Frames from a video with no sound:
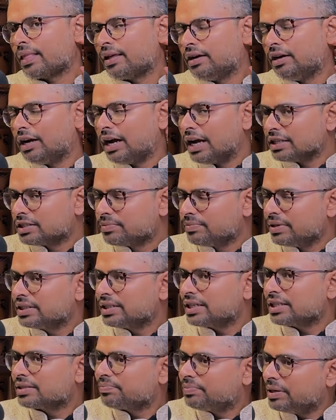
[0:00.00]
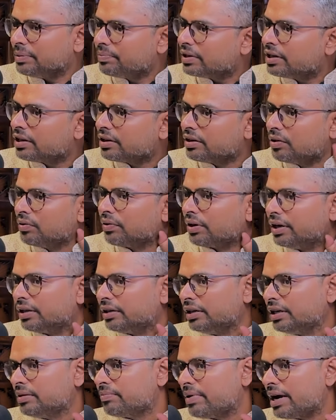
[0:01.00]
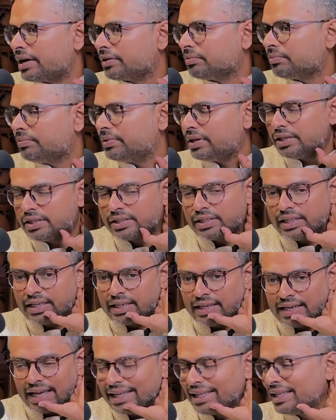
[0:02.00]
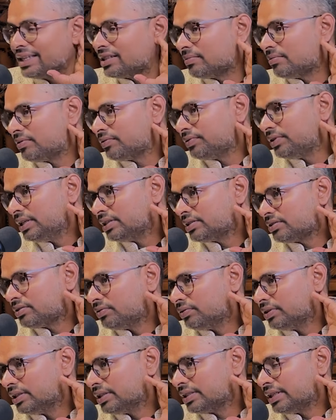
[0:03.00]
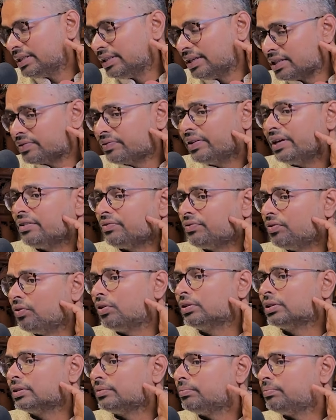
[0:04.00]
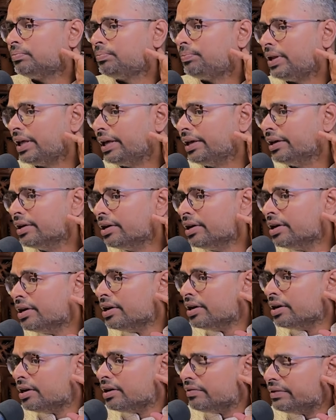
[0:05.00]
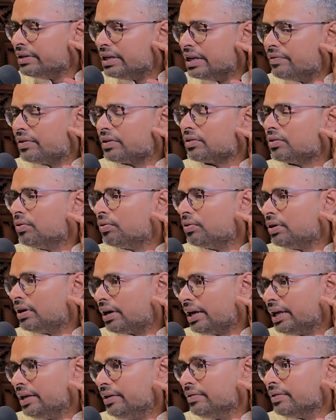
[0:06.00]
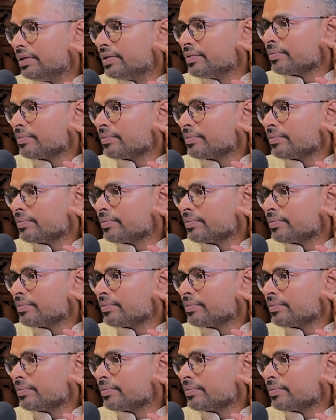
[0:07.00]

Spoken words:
as much as people are now returning back to base, they are liking some of these stories, and that's why a folk play will never go dry.